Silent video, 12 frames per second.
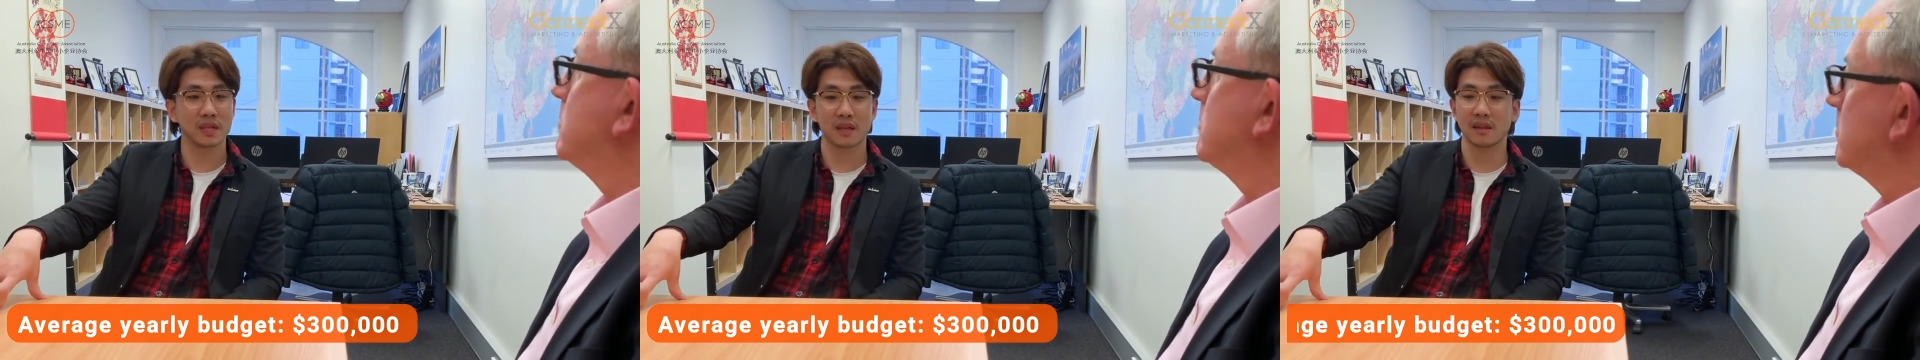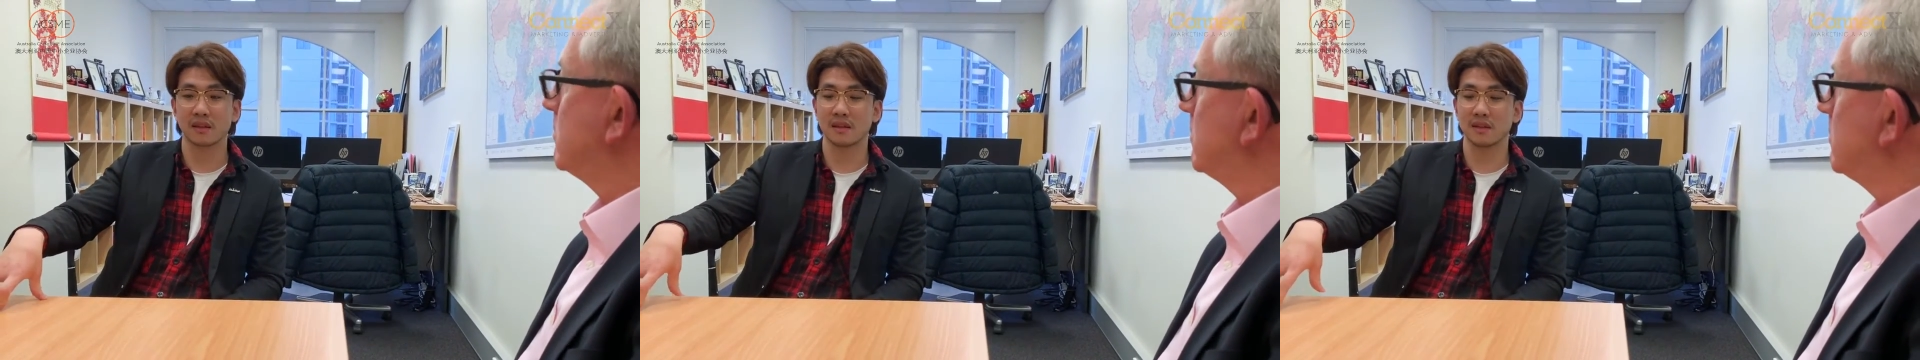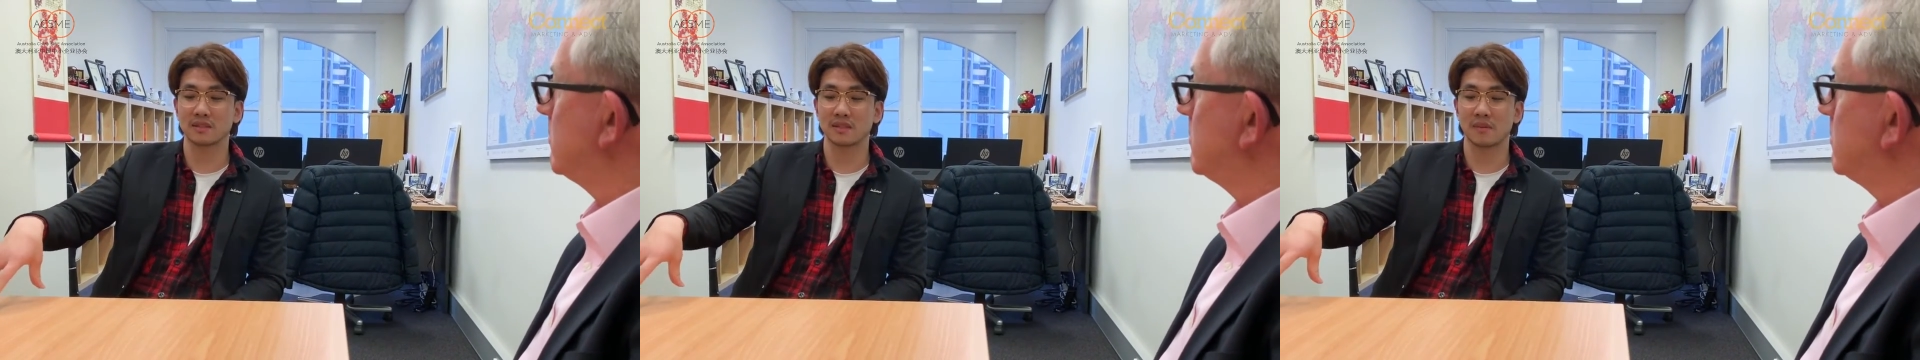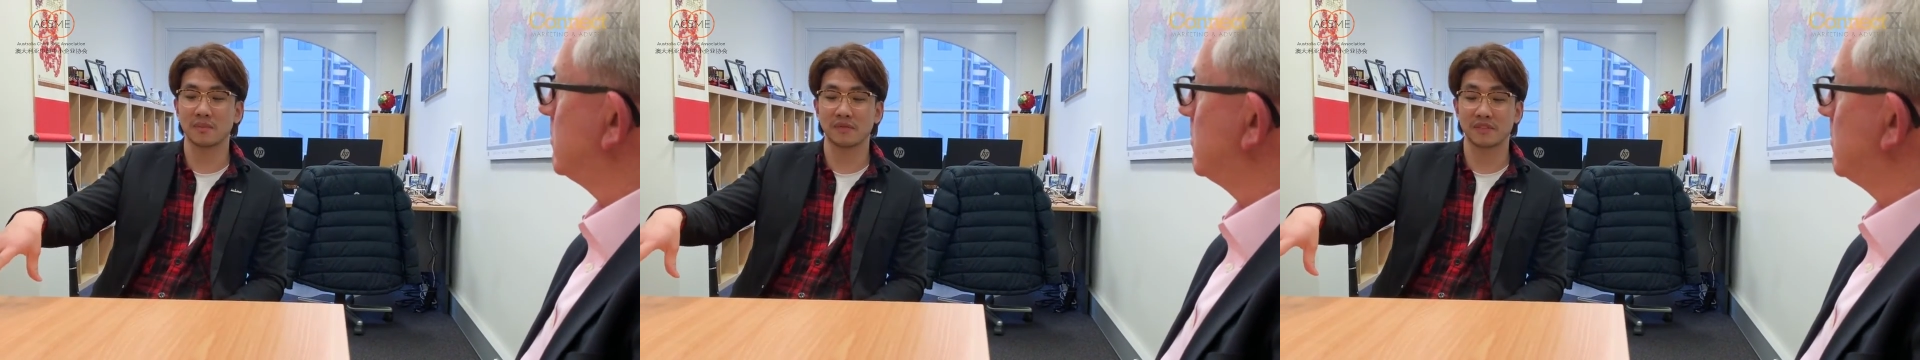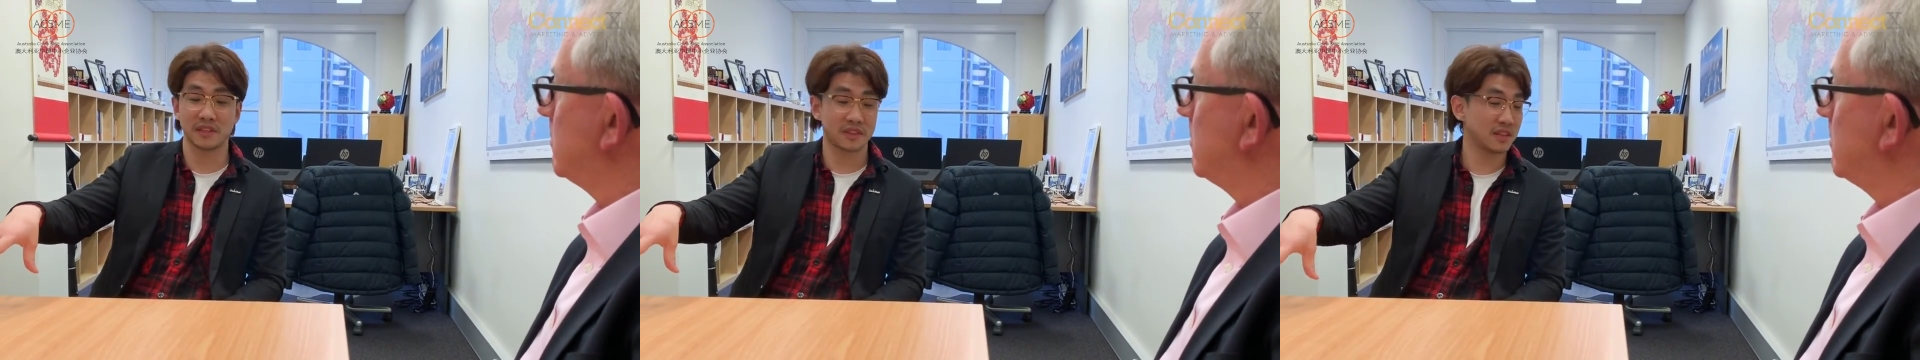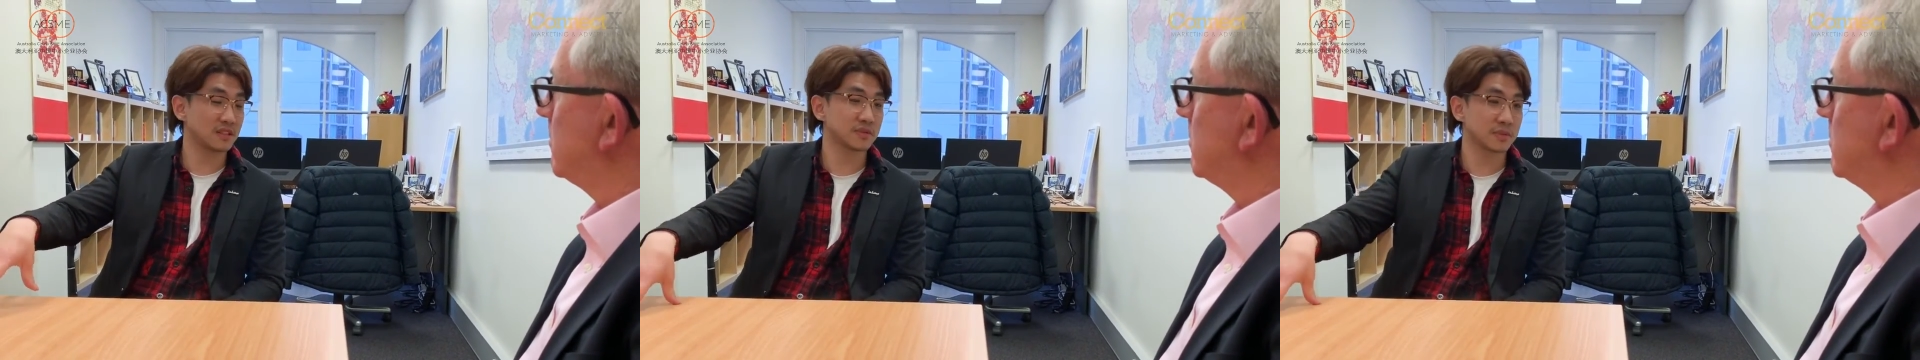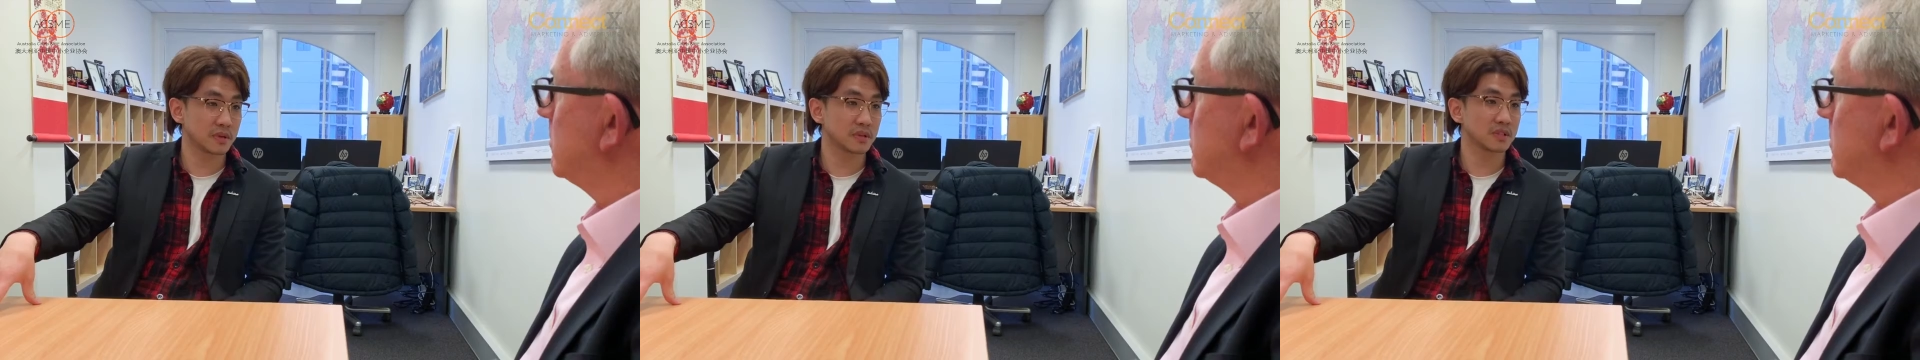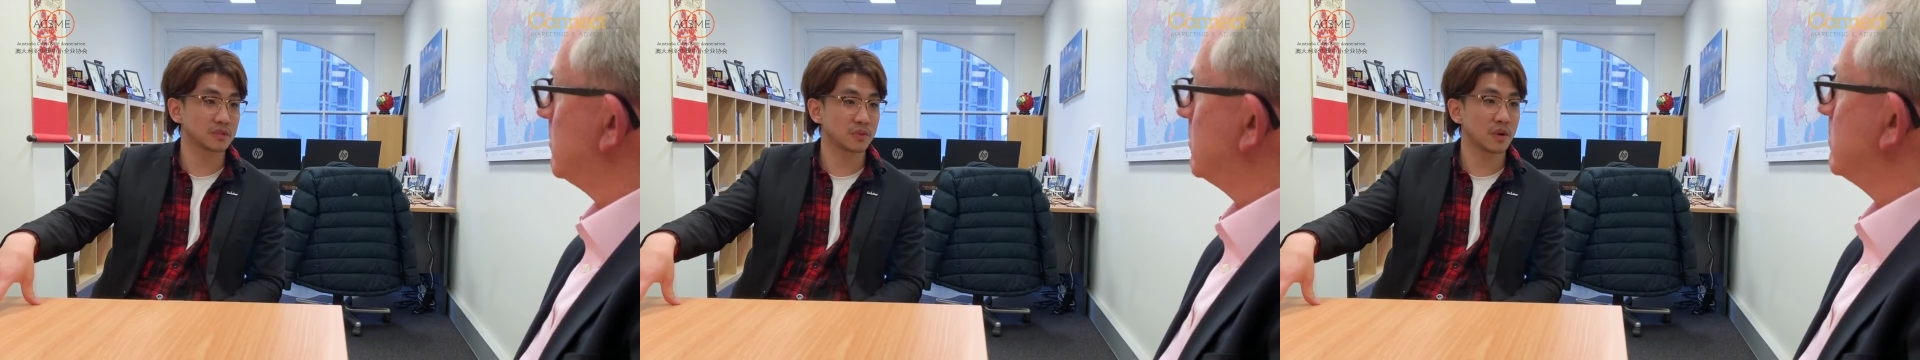and some of the
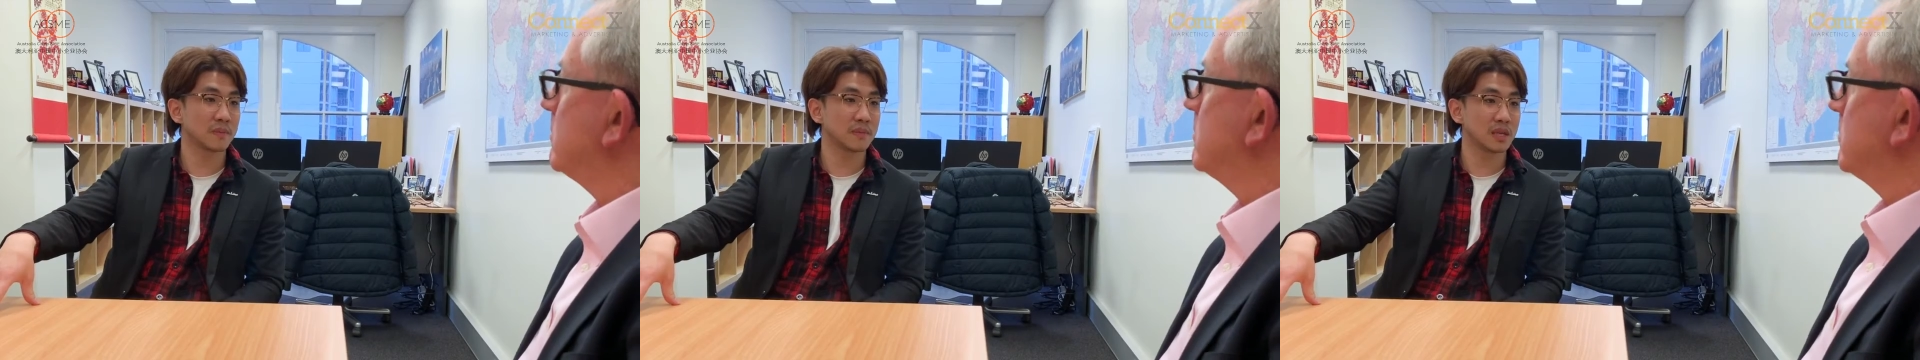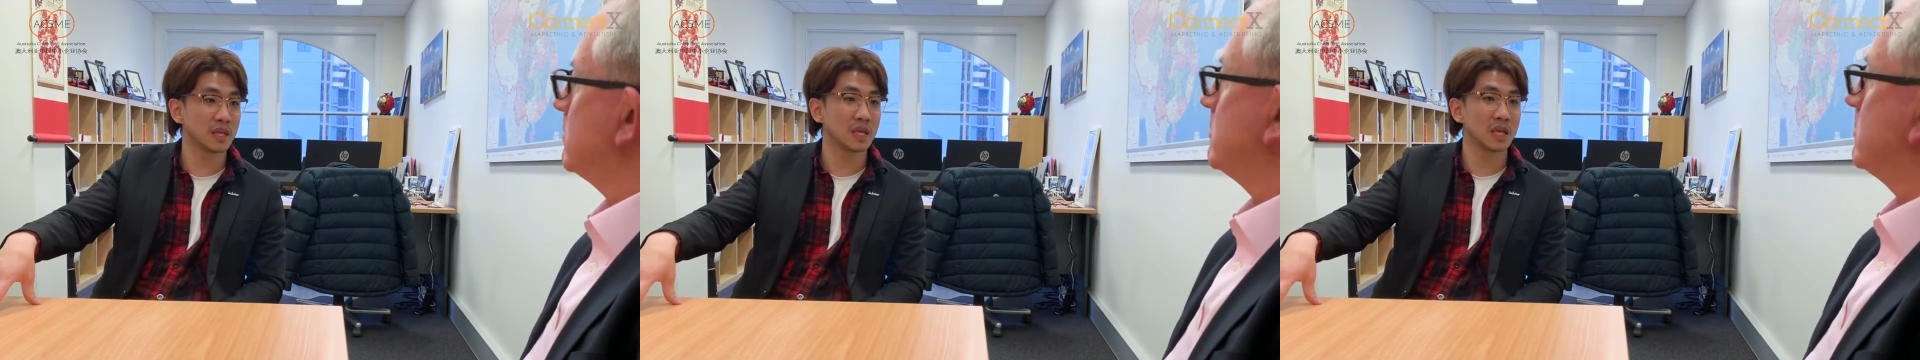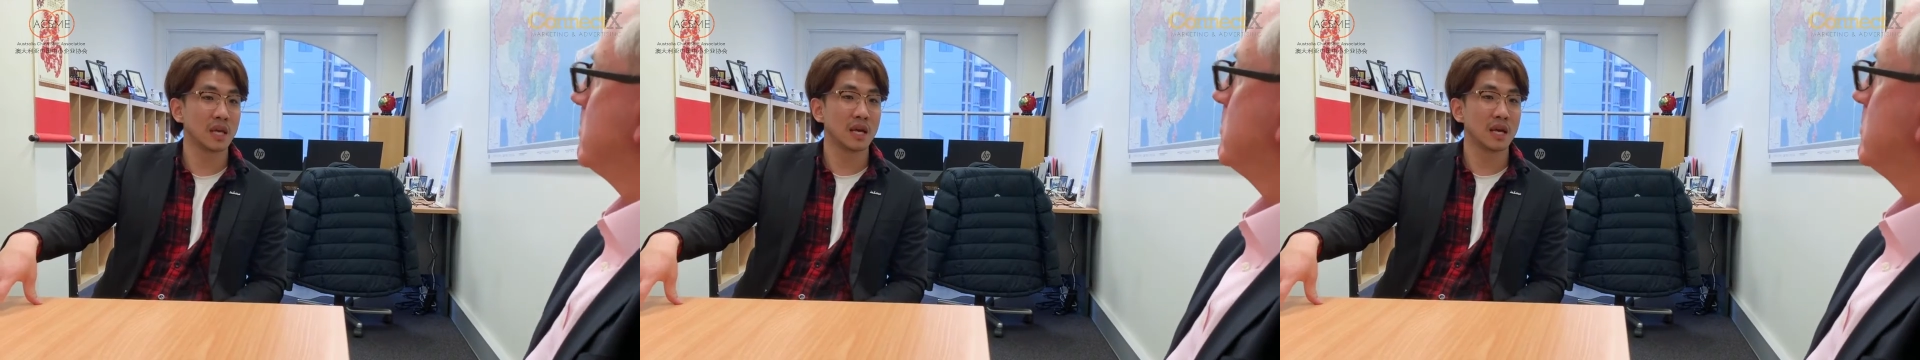distributors will be